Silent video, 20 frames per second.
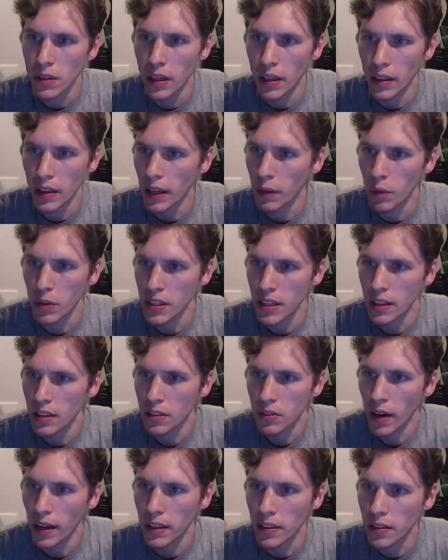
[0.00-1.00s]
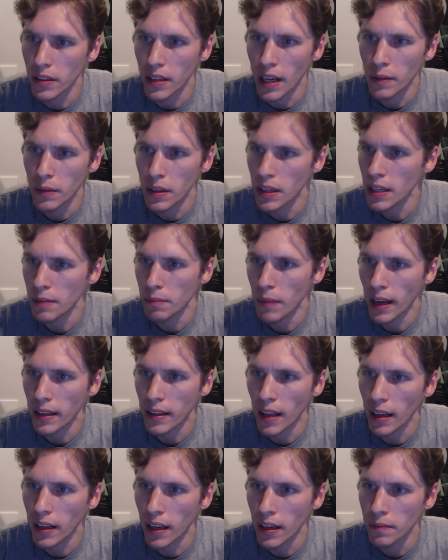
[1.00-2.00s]
like wasn't he the director of the game? Didn't he make
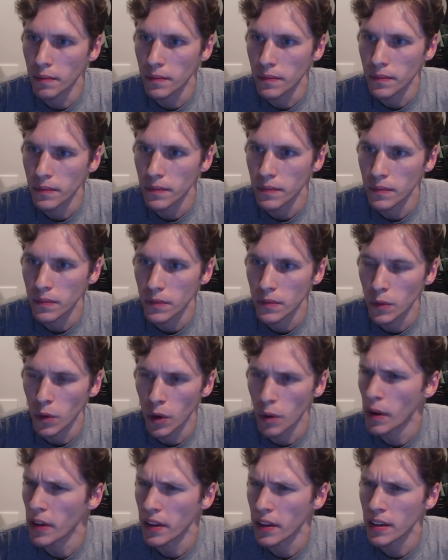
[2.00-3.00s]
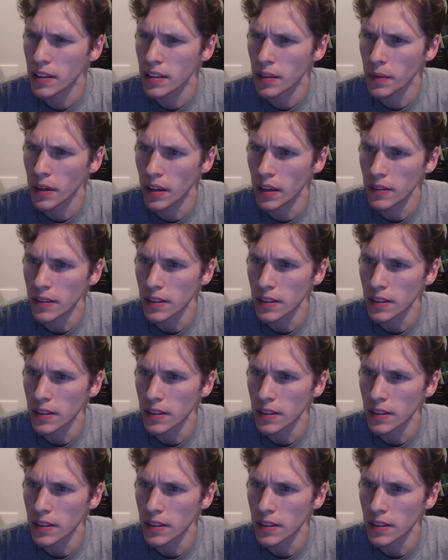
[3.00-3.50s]
that game? Or am I thinking of something else?